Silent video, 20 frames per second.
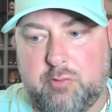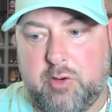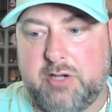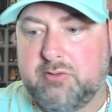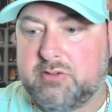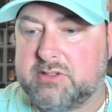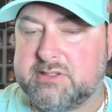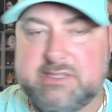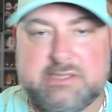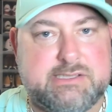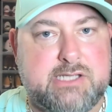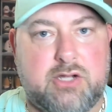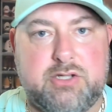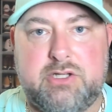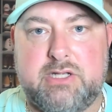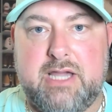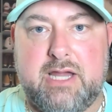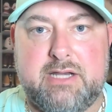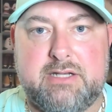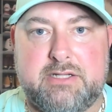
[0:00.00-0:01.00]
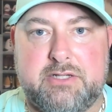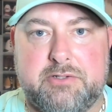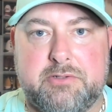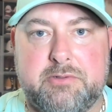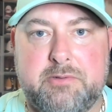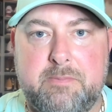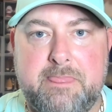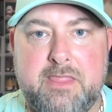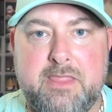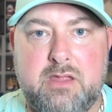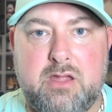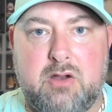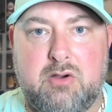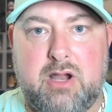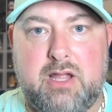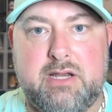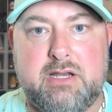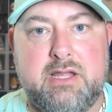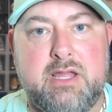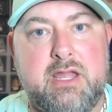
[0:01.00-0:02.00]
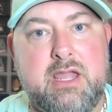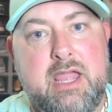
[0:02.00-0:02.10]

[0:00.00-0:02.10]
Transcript: fragrance. That's all you got to do, all right?